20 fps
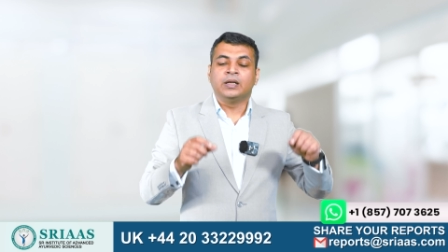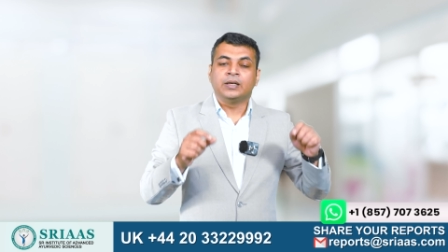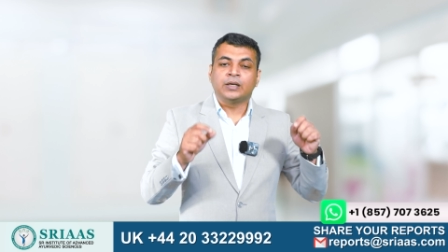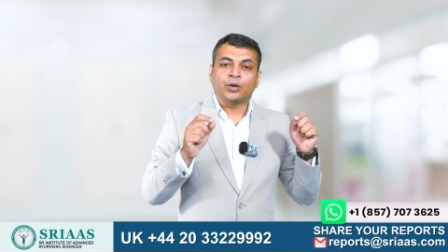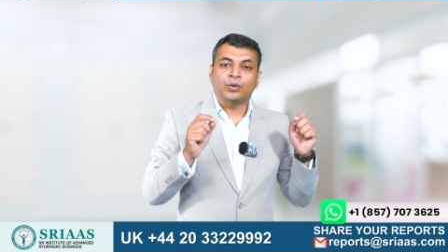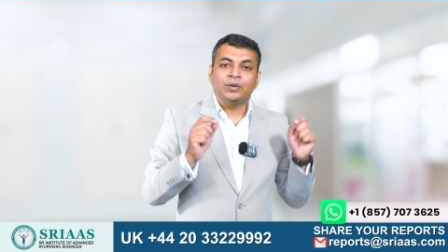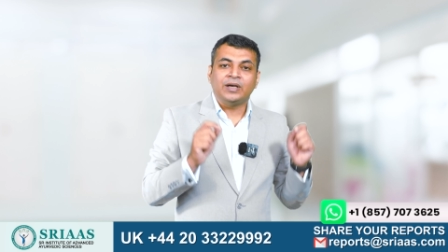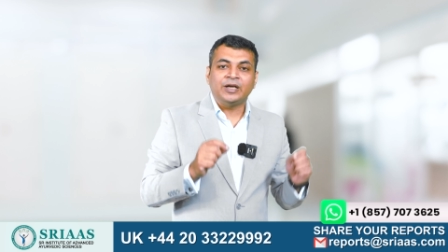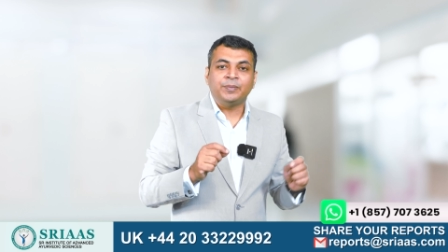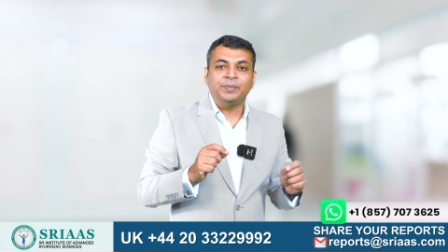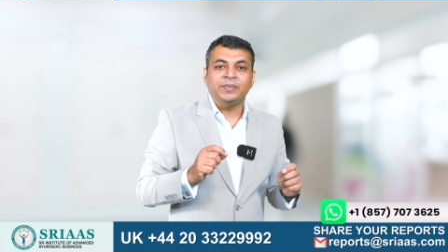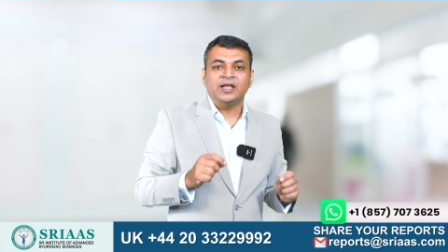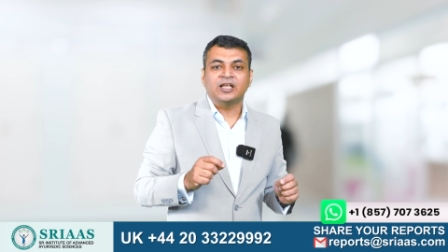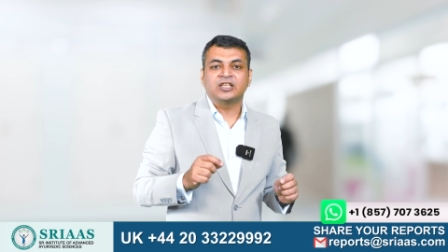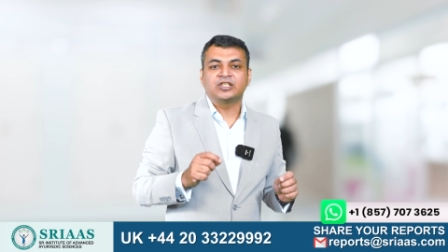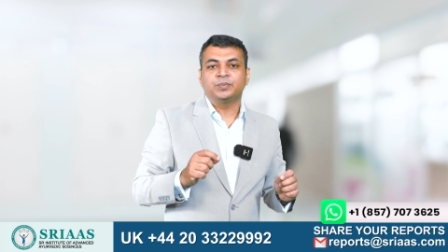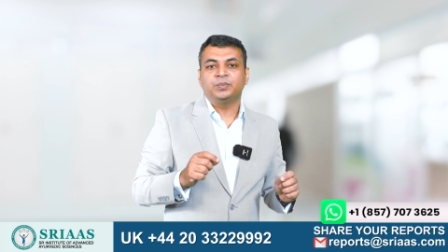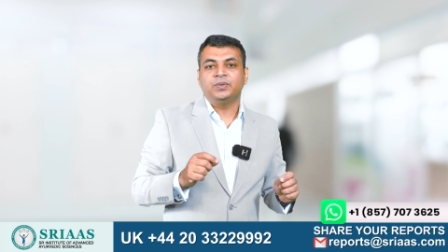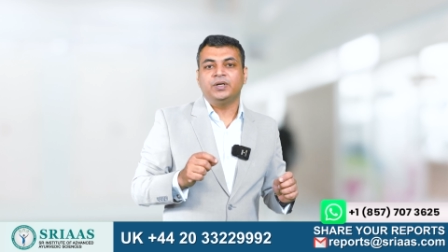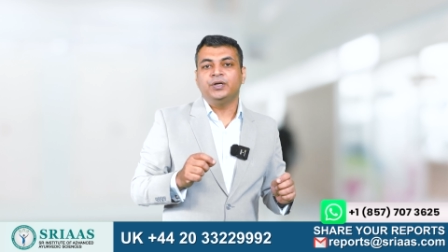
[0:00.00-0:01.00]
Now let me
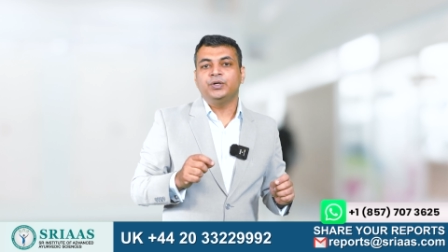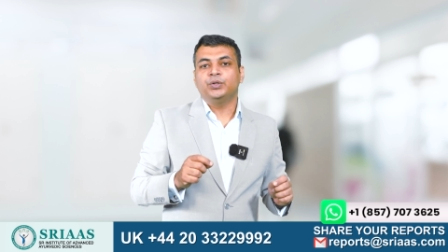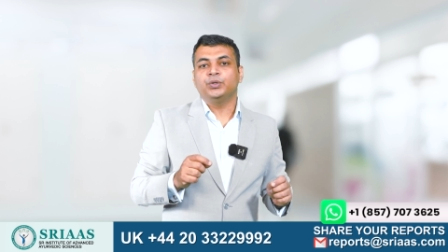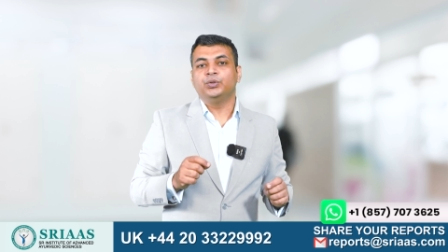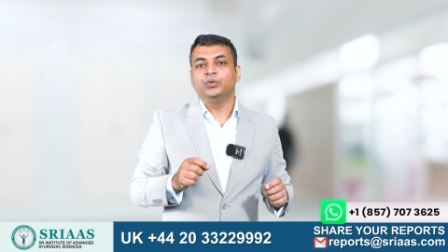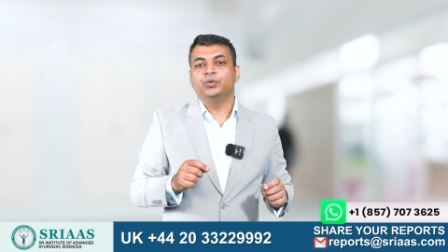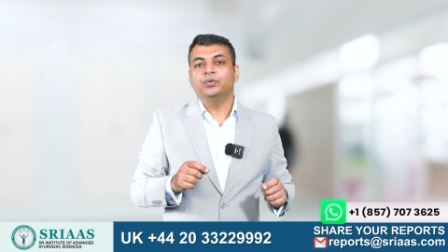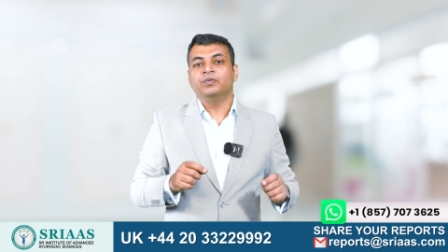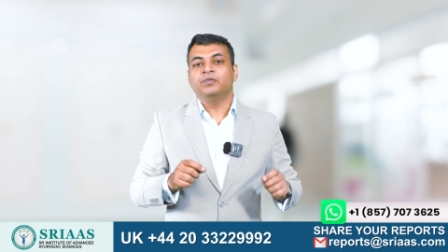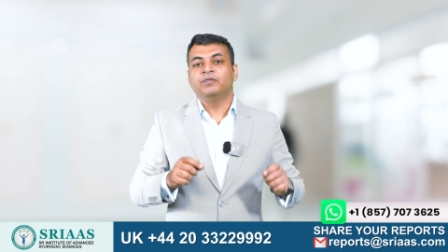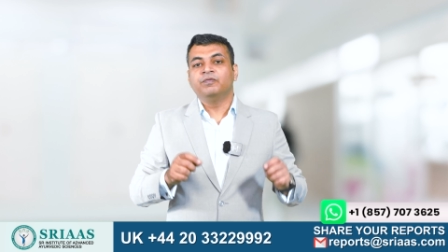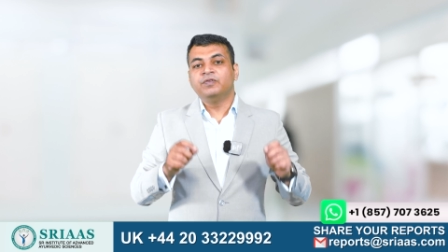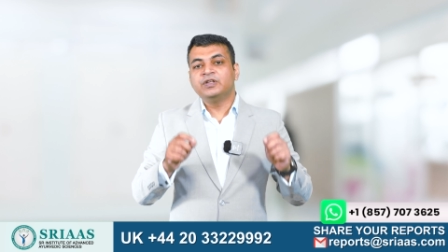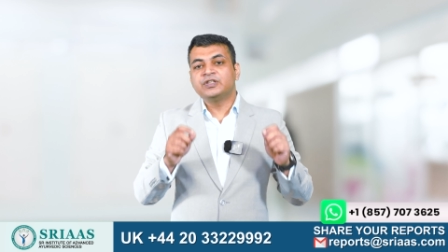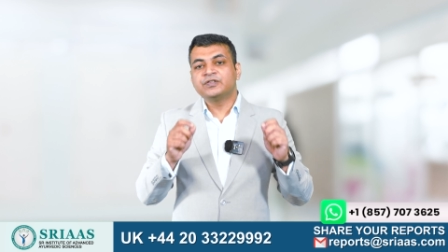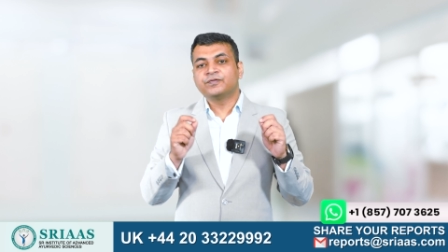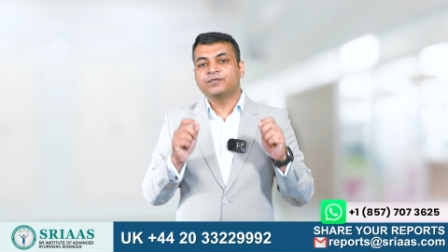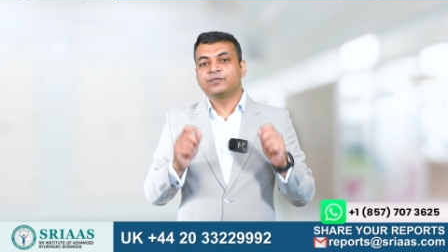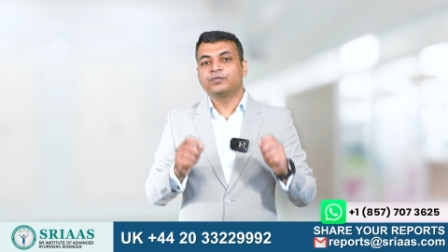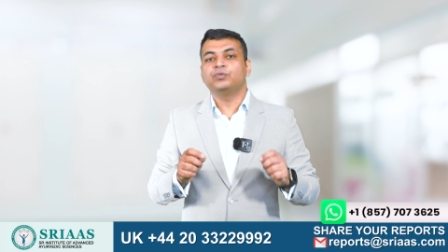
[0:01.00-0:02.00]
explain to you
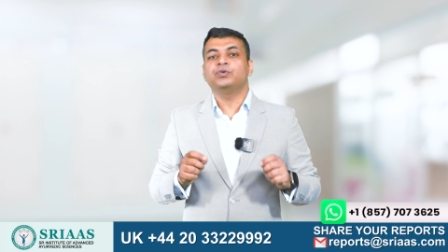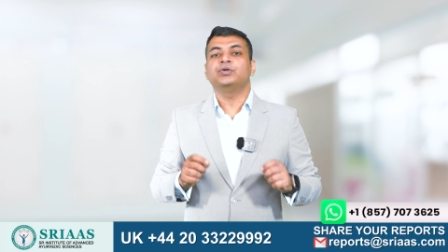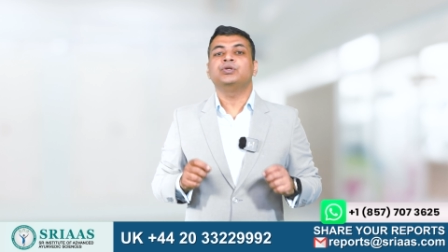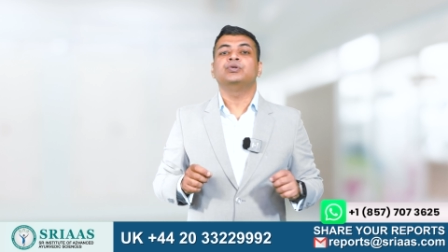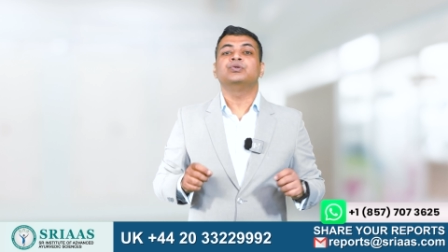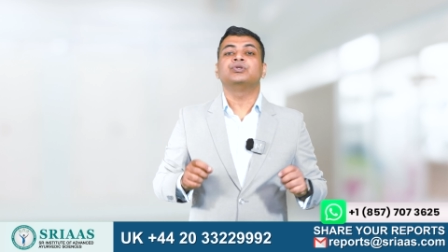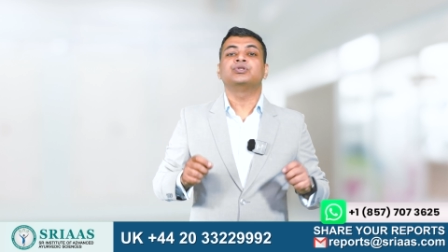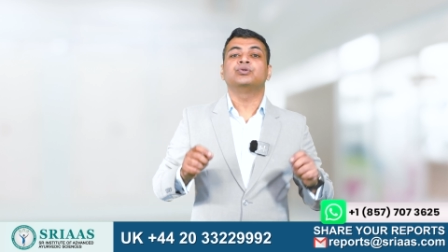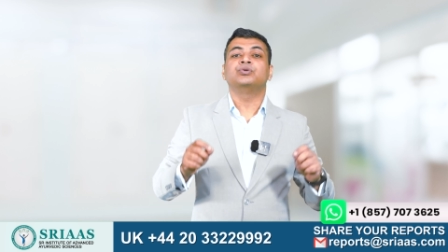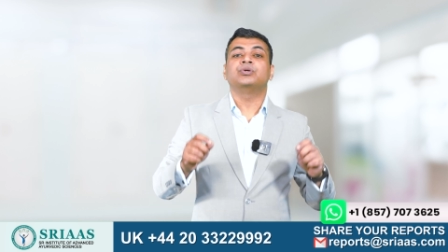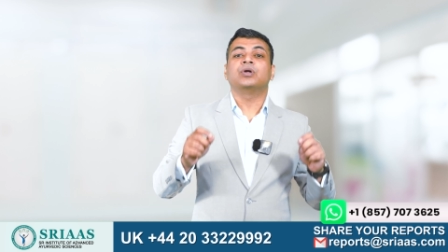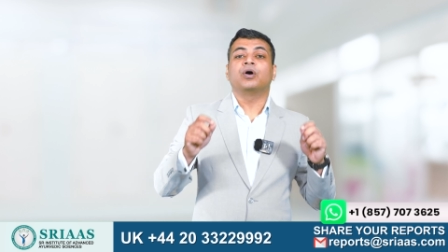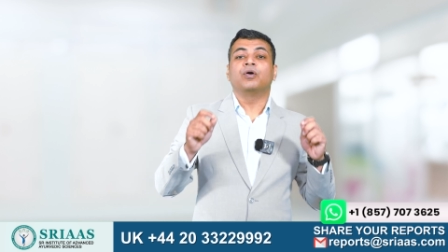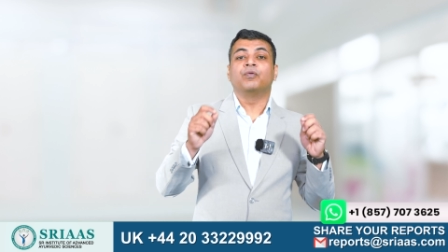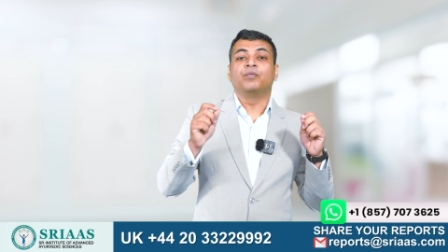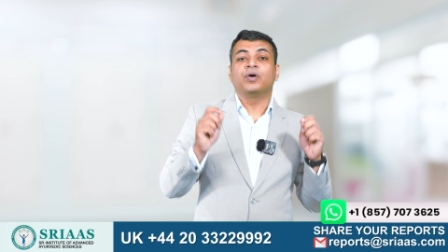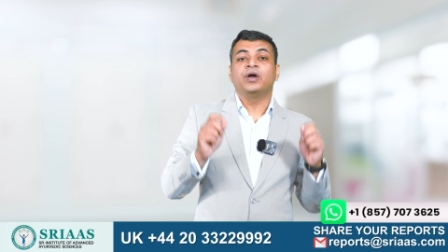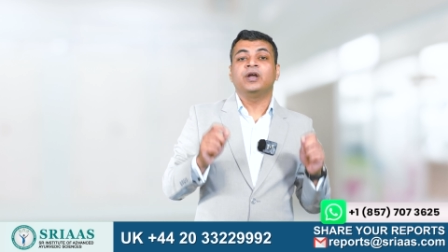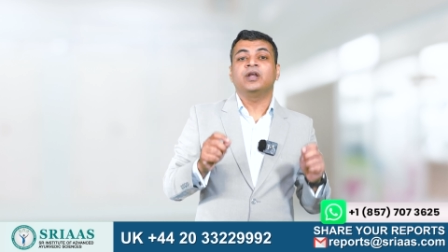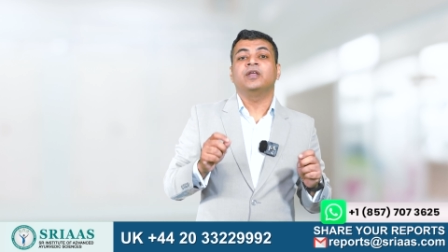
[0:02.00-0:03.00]
which fruit you should
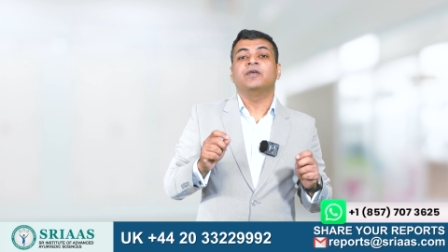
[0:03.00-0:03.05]
avoid